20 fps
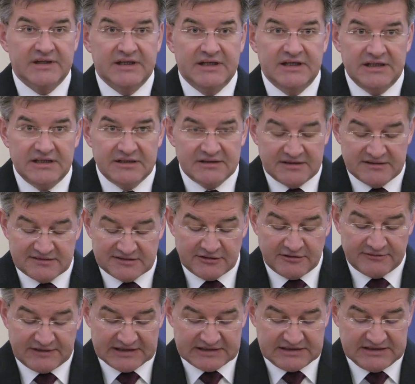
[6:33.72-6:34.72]
Here,
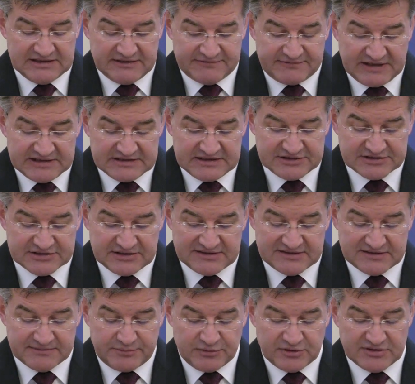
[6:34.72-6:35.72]
Slovakia financially
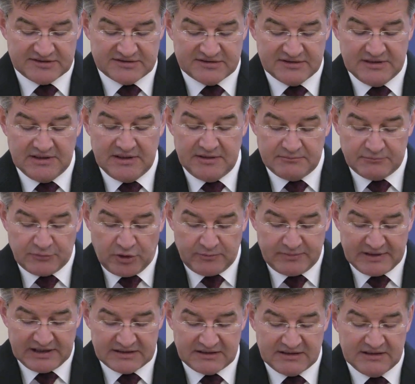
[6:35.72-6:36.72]
supports
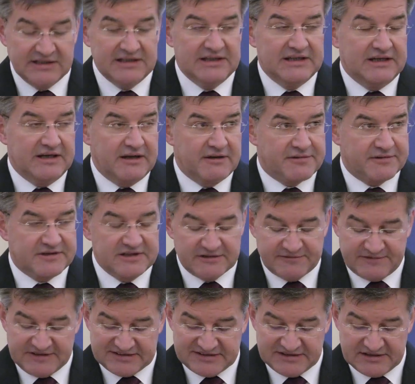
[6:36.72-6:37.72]
mobile healthcare
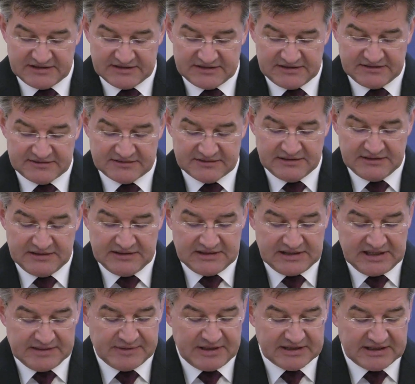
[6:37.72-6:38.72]
facilities,
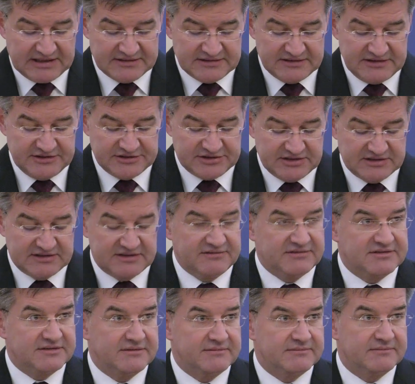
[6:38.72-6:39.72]
among other
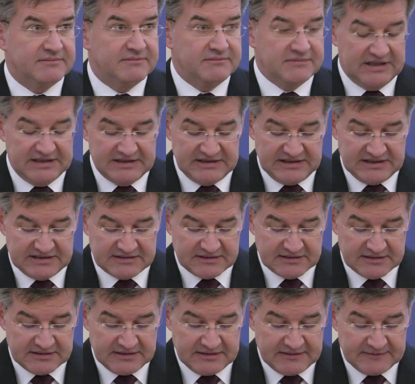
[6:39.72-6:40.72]
initiatives. And yet,
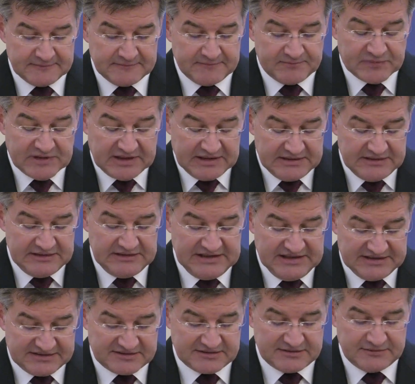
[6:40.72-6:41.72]

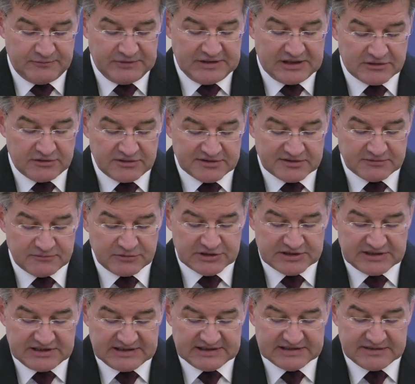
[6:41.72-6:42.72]
yes, we are also
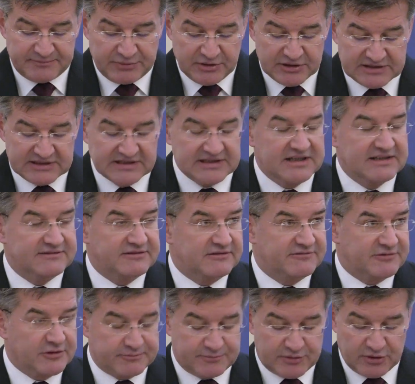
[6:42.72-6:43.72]
working at the political level
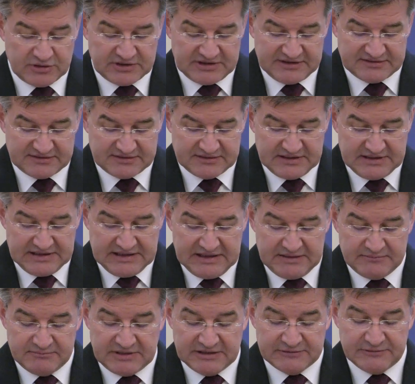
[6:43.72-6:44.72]
for progress,
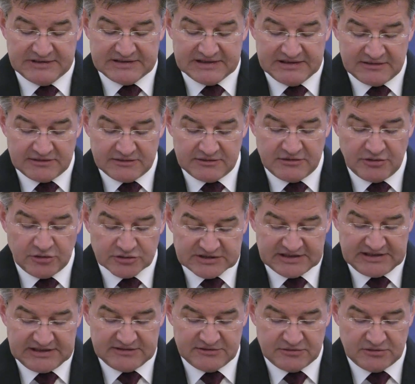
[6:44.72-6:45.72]
but we cannot
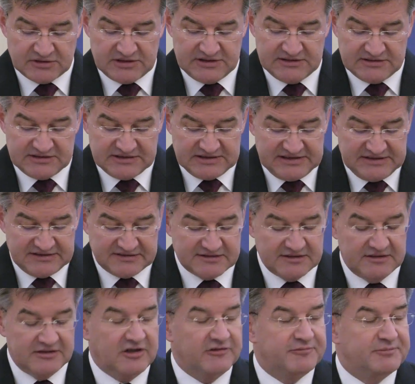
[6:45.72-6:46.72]
ignore the needs
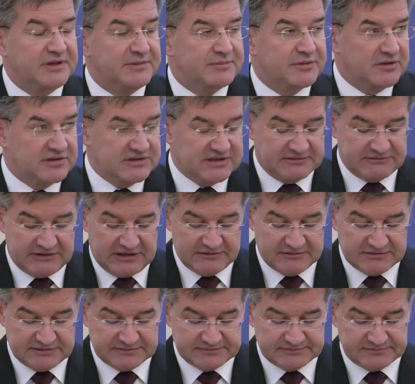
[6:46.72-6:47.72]
of people on the
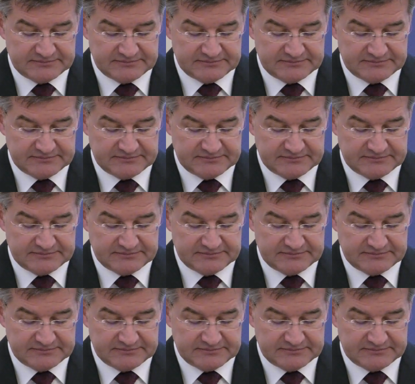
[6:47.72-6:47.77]
ground.